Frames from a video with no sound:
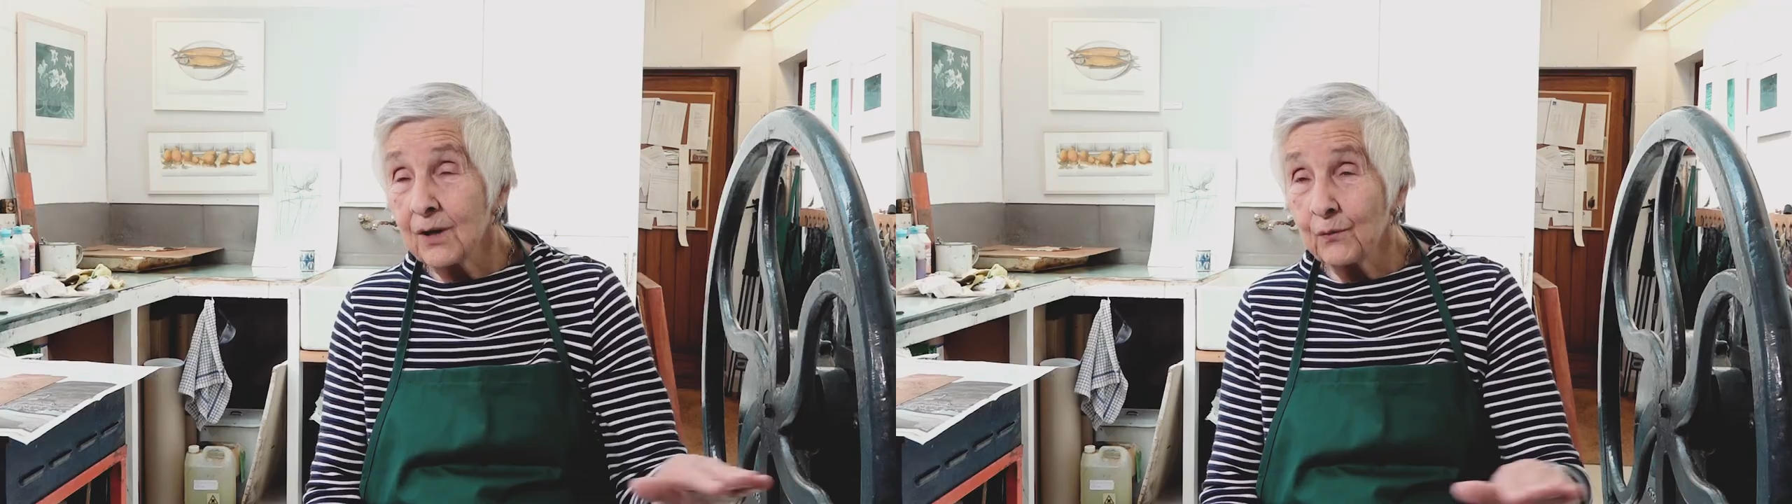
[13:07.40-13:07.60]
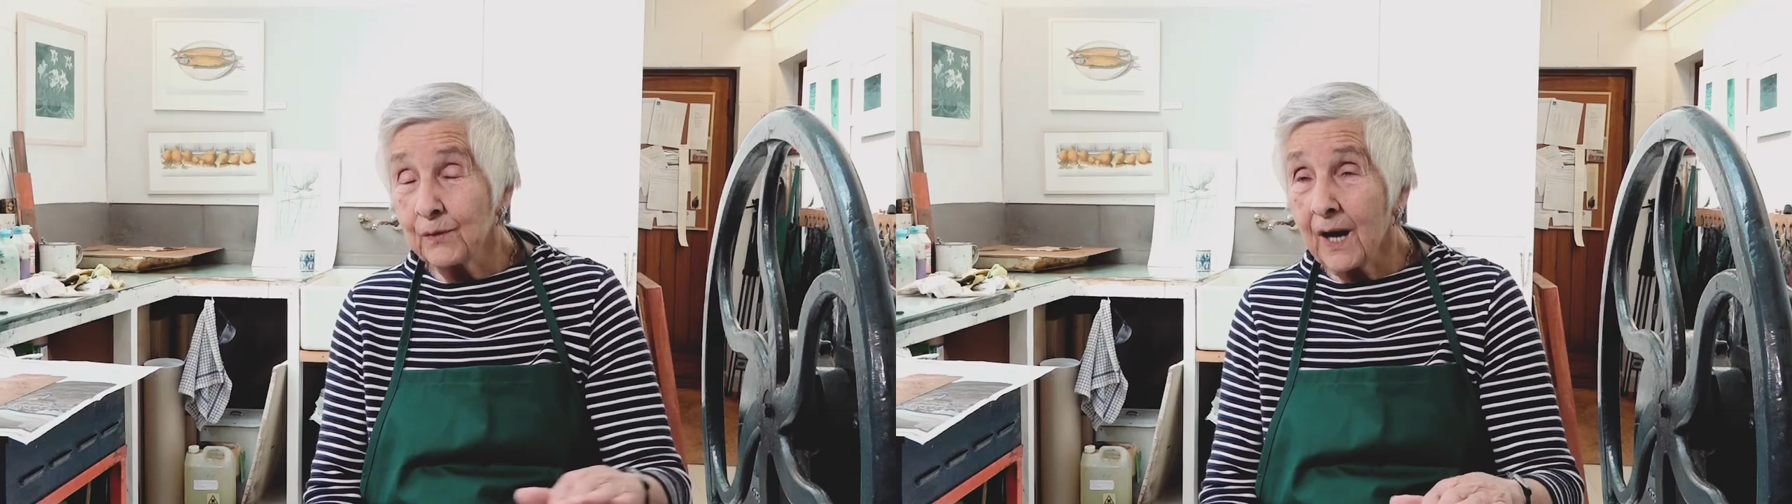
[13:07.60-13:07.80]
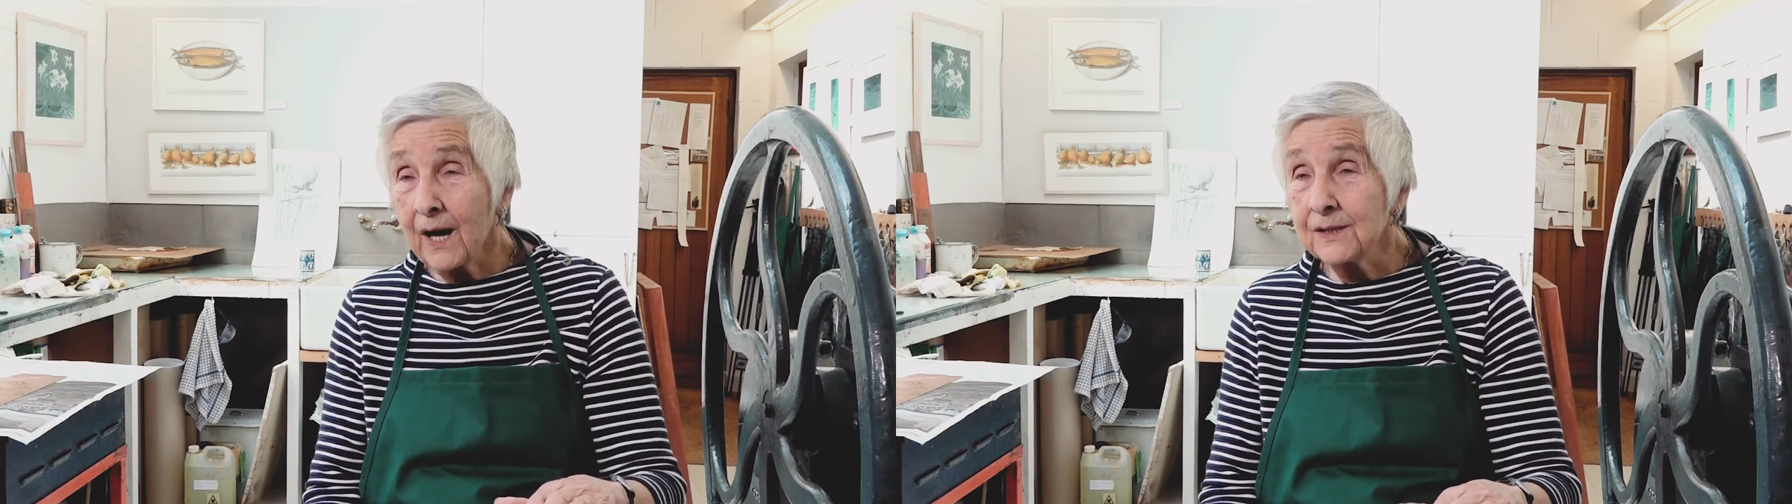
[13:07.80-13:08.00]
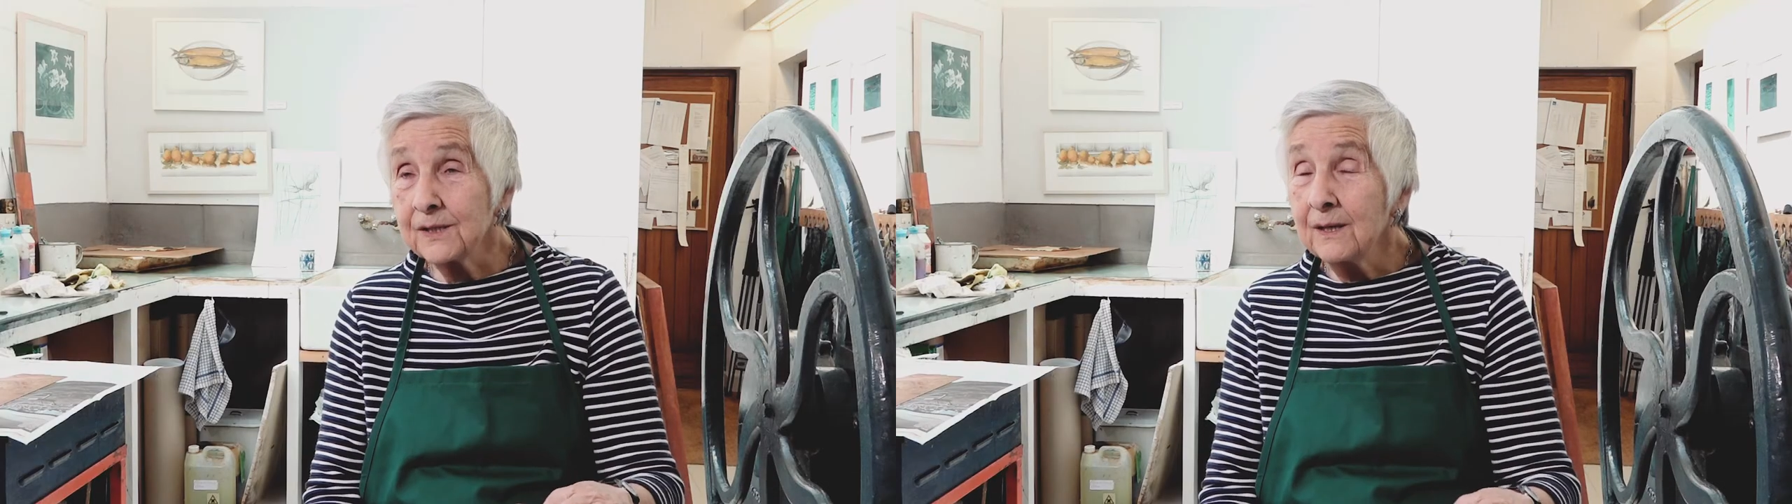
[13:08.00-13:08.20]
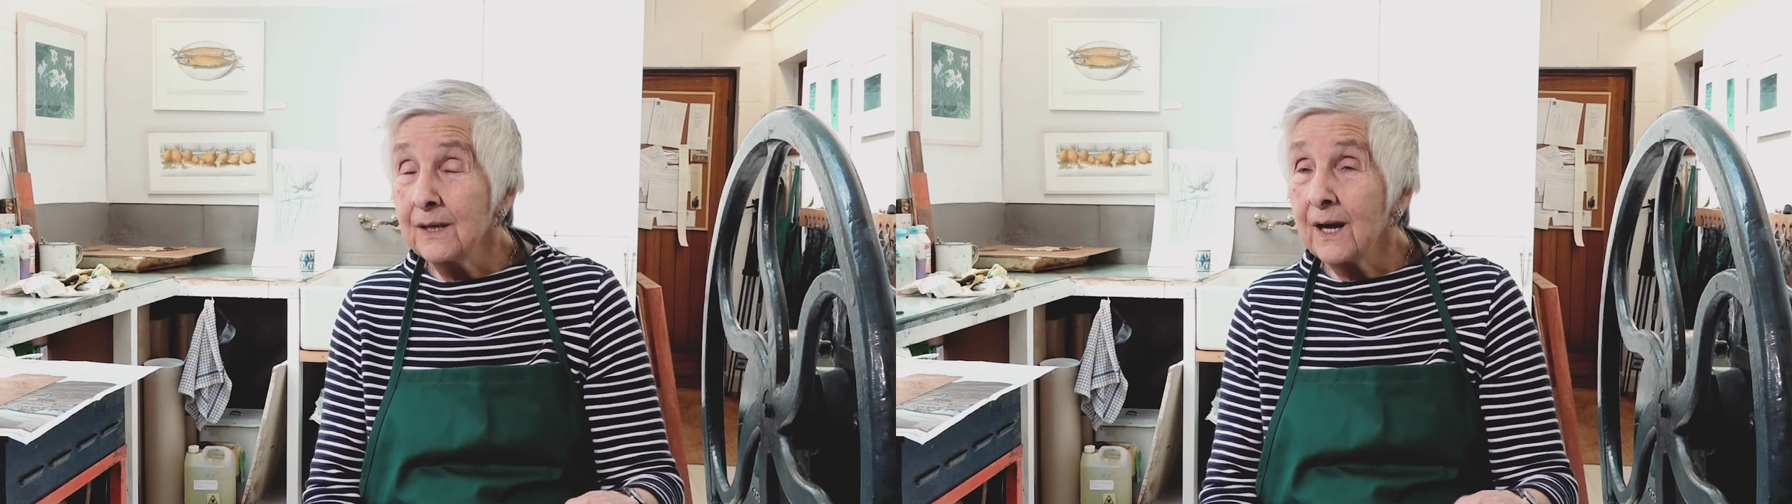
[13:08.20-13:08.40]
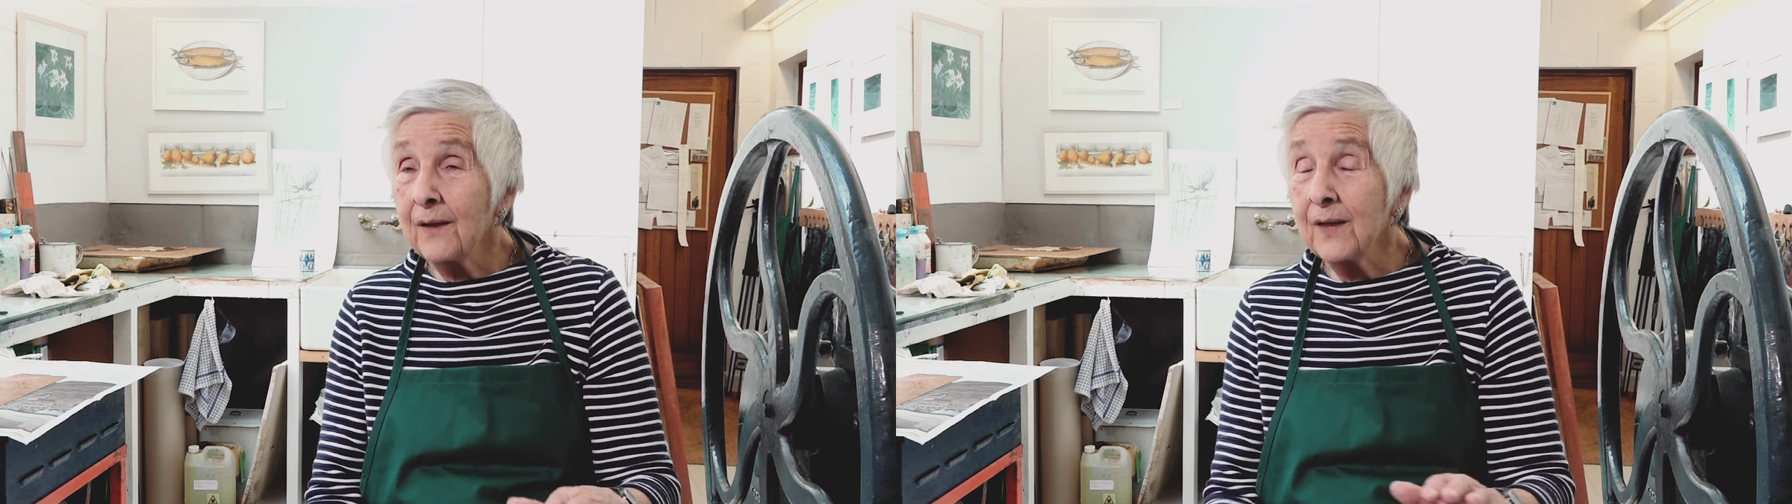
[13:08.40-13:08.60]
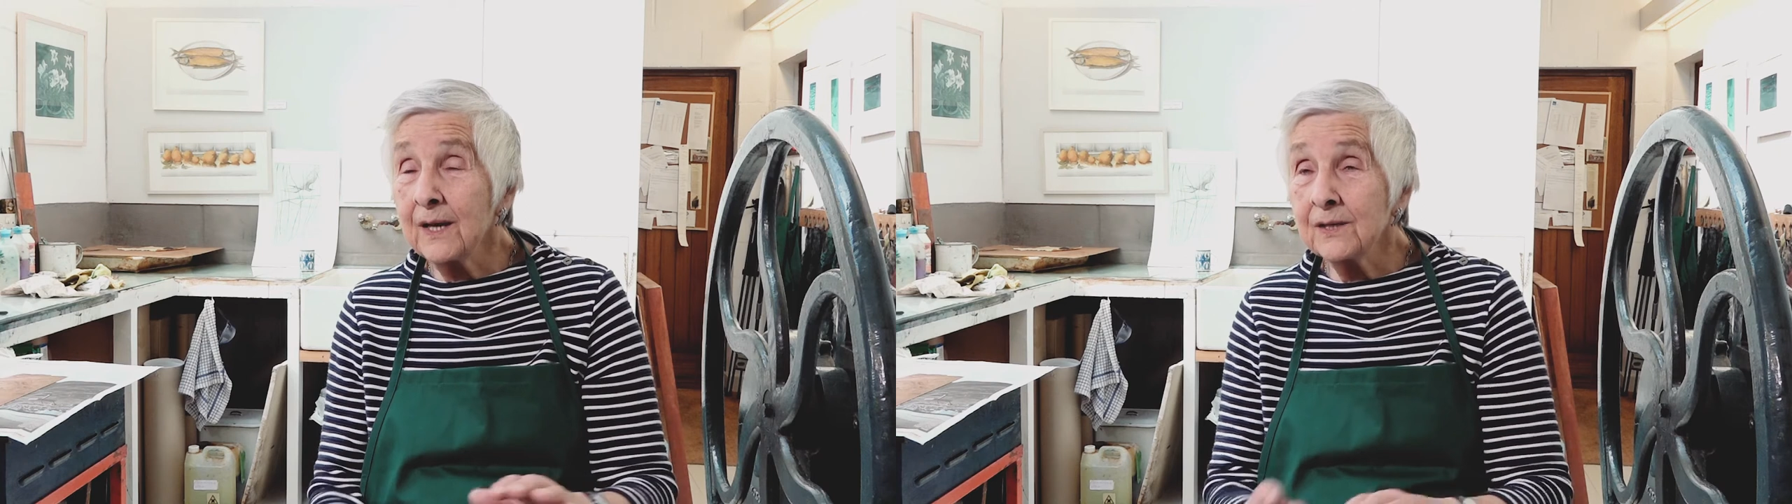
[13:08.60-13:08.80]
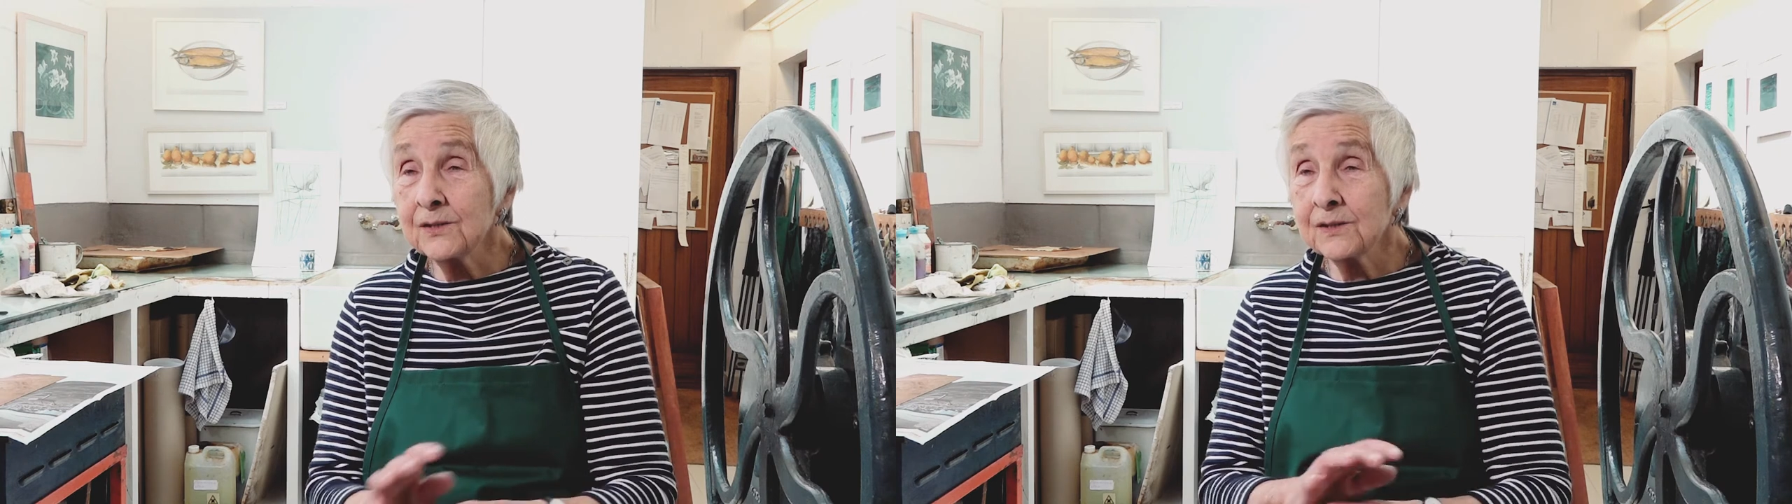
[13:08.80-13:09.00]
overnight, and
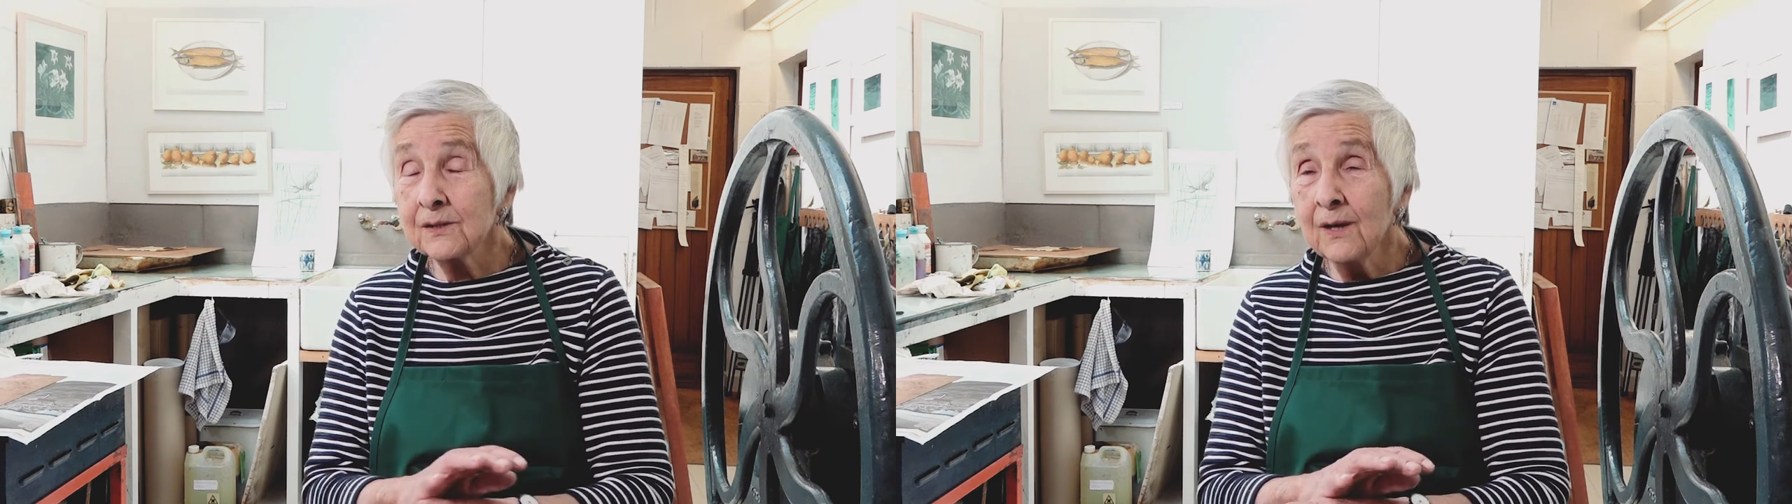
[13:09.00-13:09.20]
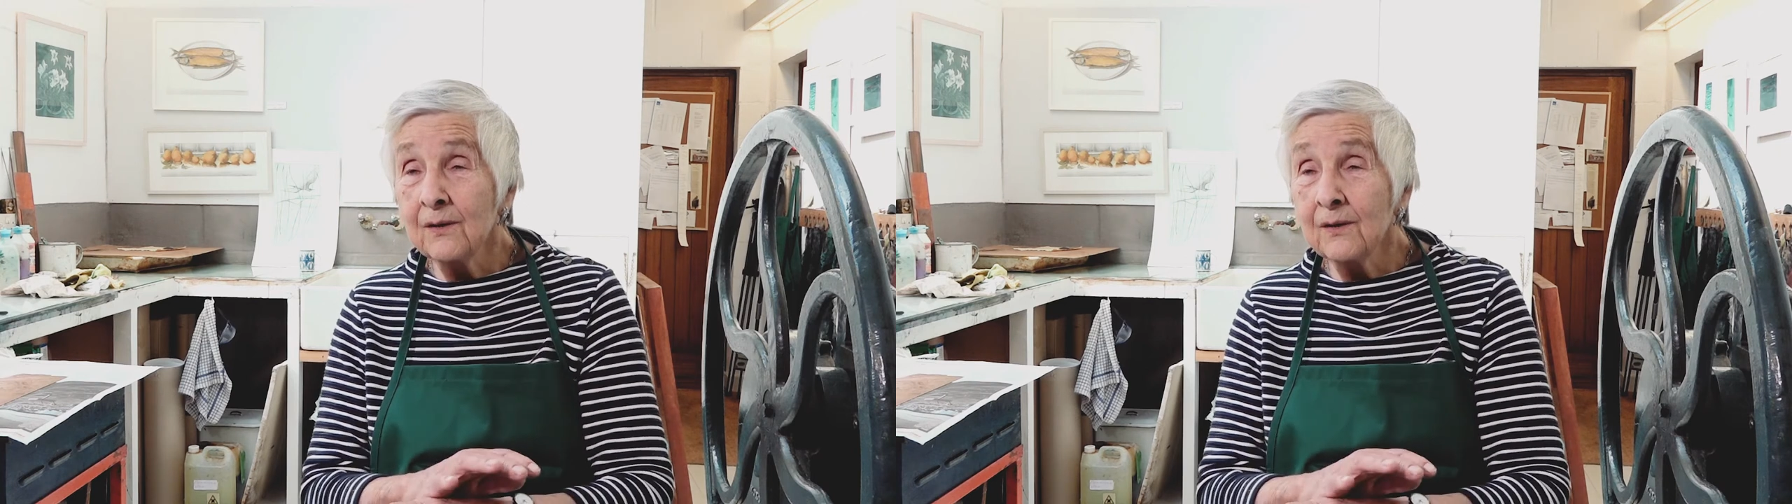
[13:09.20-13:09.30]
then it's